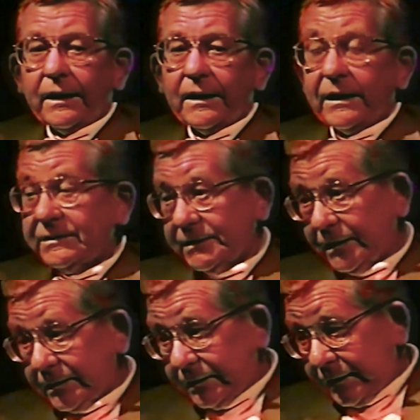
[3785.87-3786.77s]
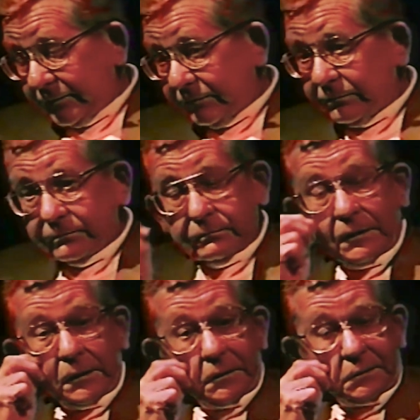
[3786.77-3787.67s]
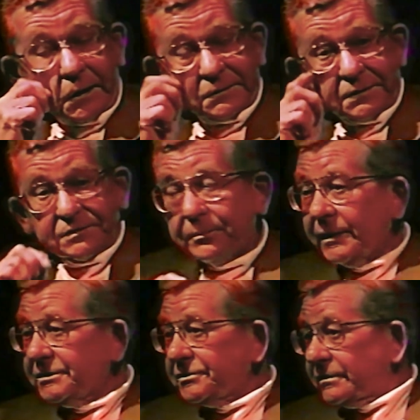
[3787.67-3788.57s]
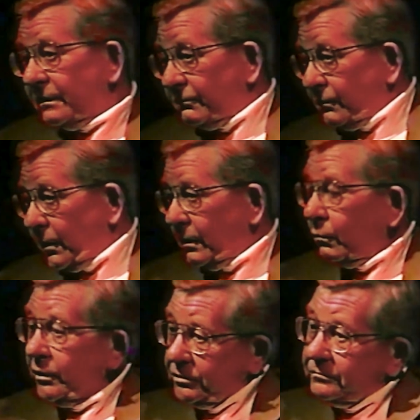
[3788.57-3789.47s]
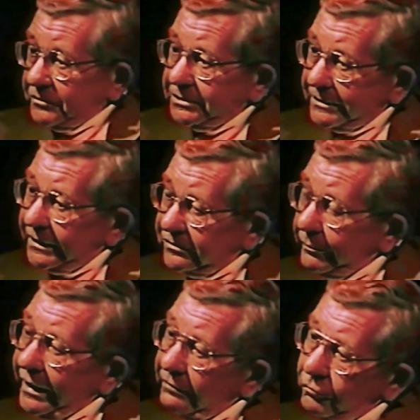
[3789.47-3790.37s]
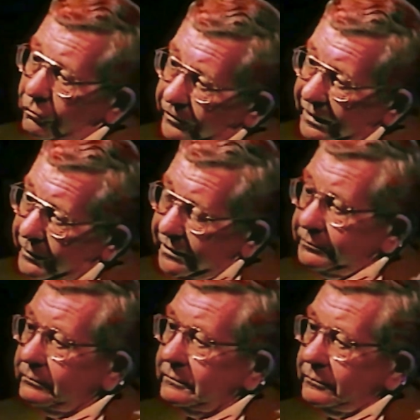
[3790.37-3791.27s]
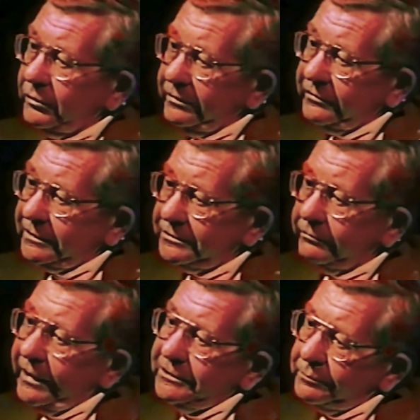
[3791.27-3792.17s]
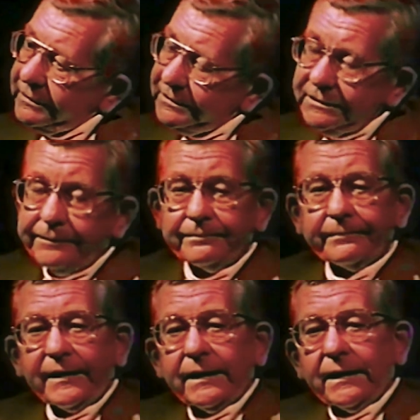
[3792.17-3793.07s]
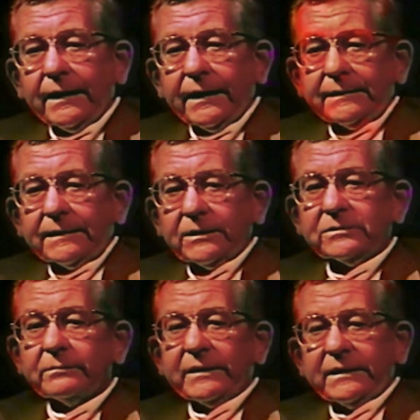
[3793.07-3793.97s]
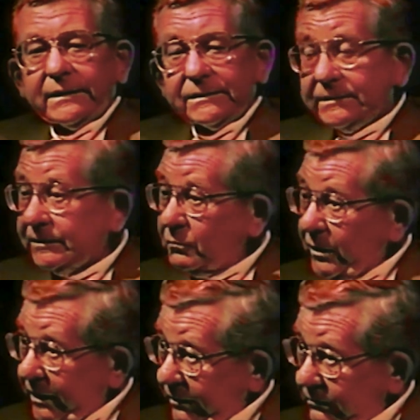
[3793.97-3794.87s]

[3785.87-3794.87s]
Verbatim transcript: And I said, in anticipation of what you've just said to me, I've already made previous arrangements. And they looked at me and they said,